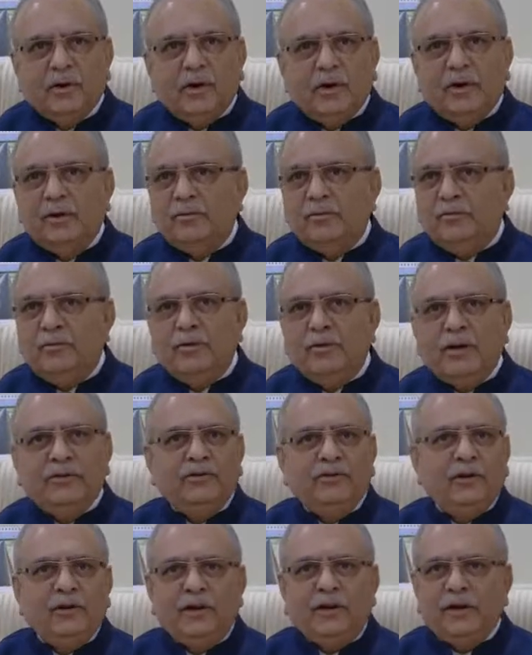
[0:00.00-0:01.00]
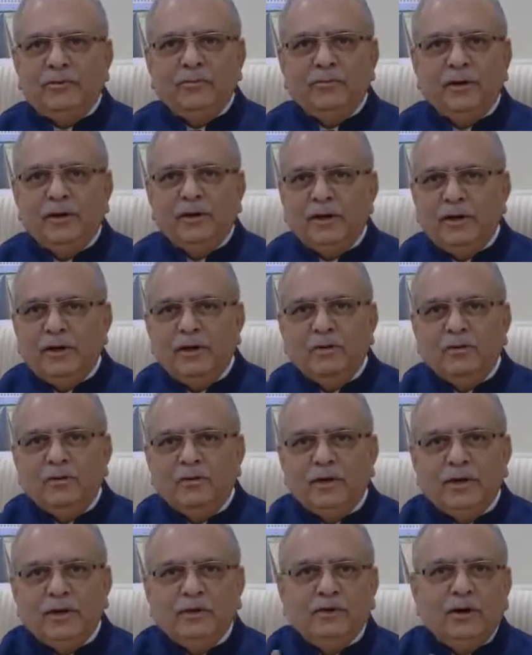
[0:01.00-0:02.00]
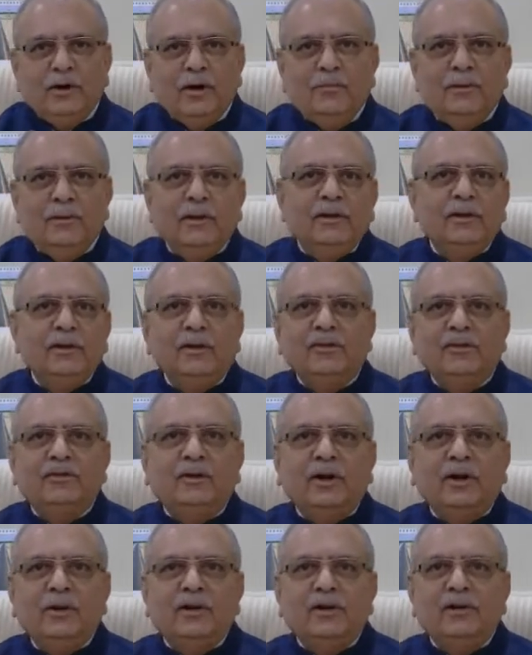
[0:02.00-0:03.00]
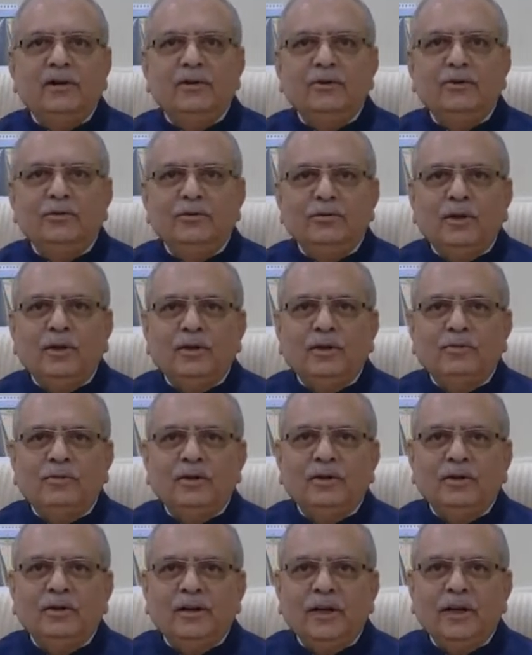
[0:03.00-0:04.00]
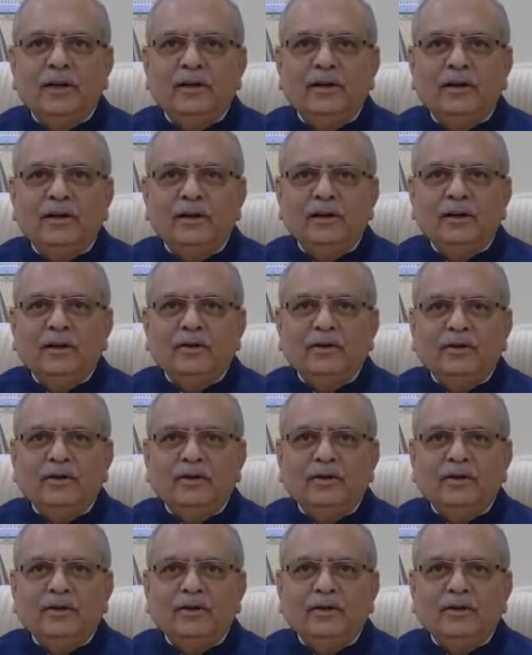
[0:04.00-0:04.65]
Let me tell you, when your Amalthea started in 2010, the